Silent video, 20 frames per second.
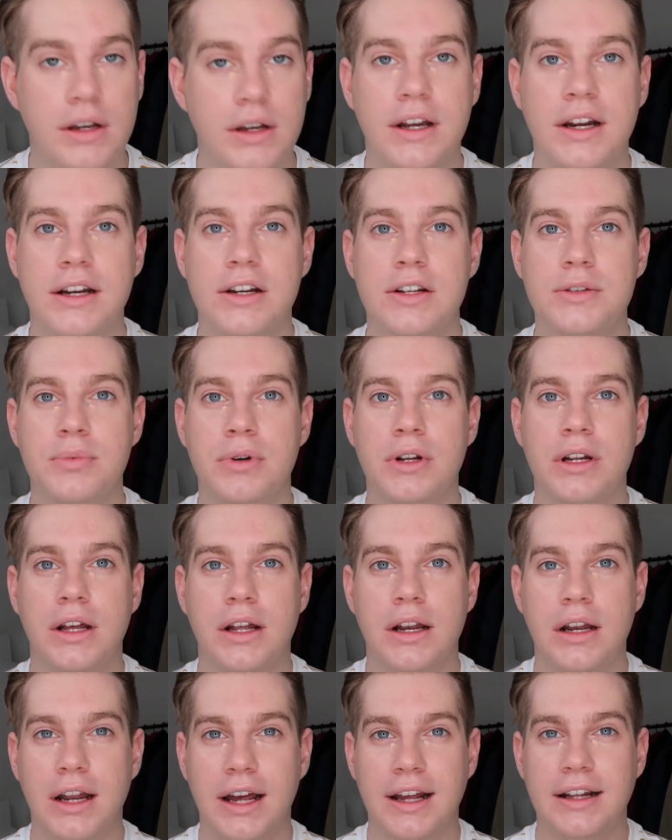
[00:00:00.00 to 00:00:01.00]
and I just
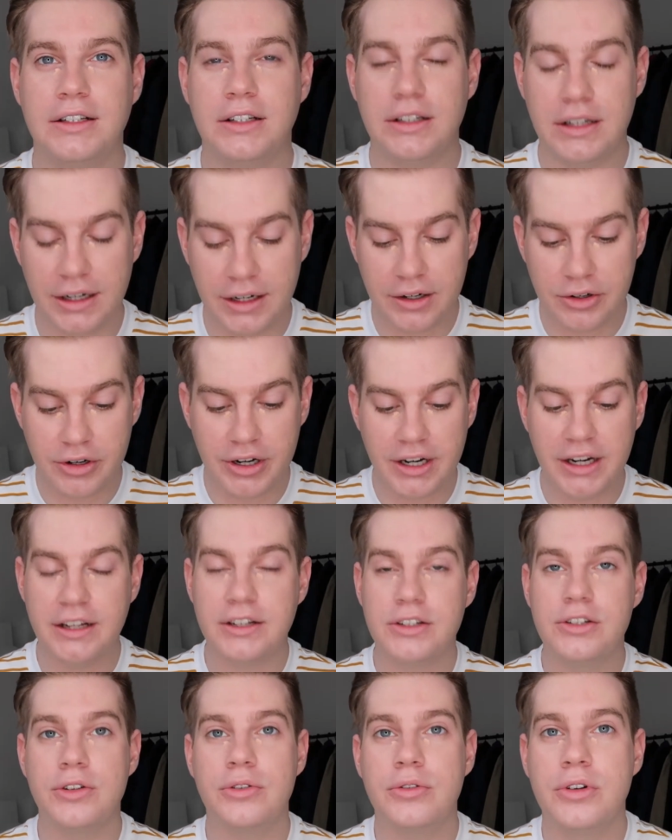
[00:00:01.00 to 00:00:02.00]
put like
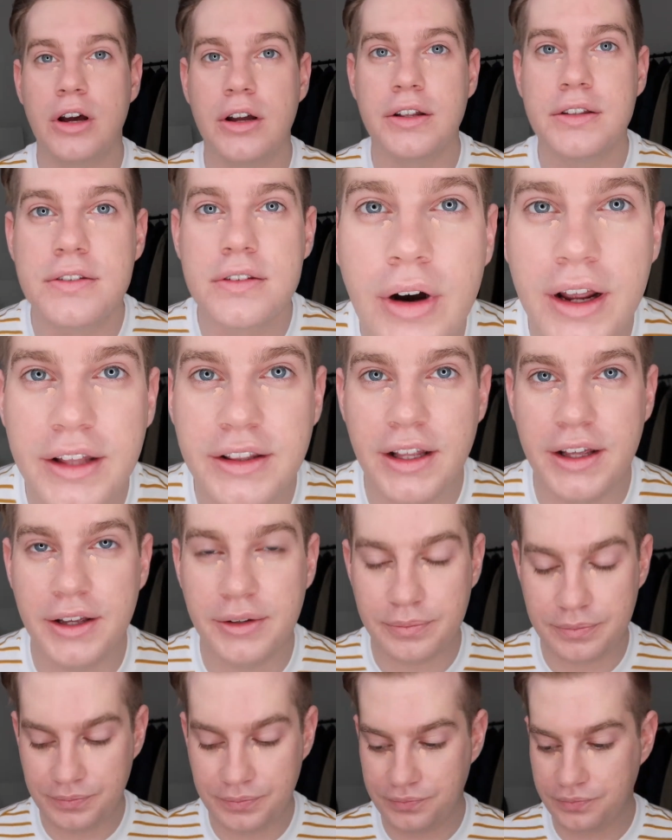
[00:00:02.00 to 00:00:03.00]
literally 2 dots right there.